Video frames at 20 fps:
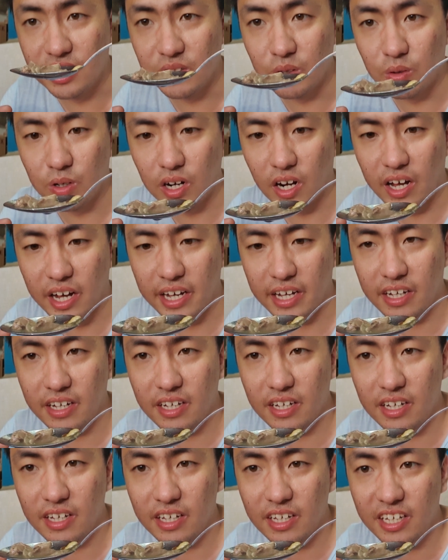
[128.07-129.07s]
look like
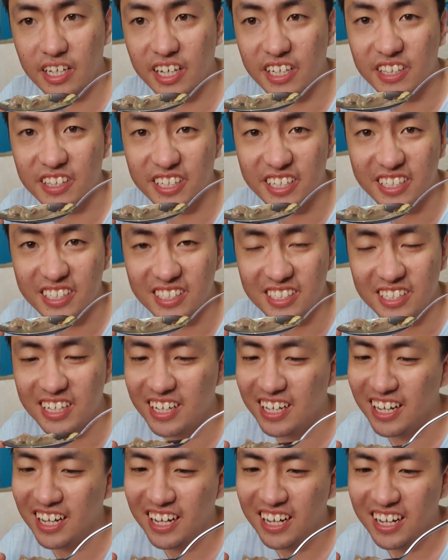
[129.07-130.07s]
kidneys.
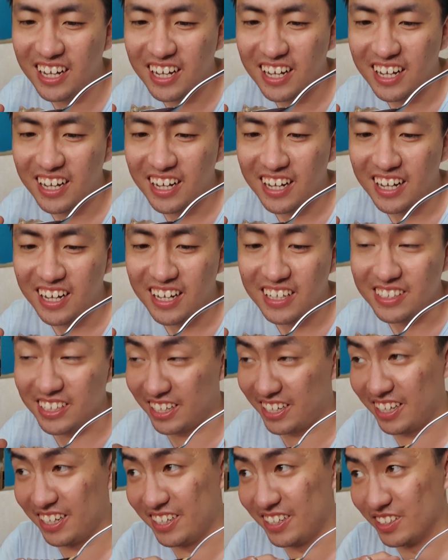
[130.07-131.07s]
The
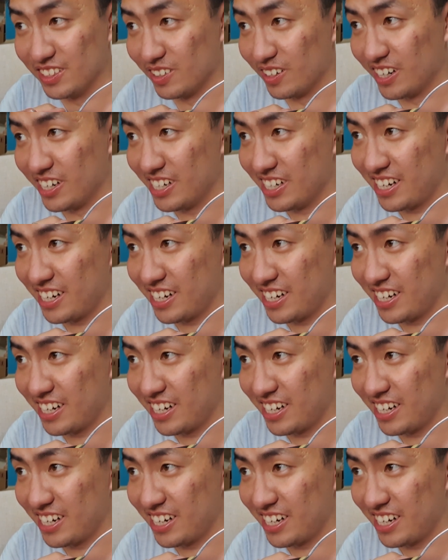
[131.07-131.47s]
kidneys, right?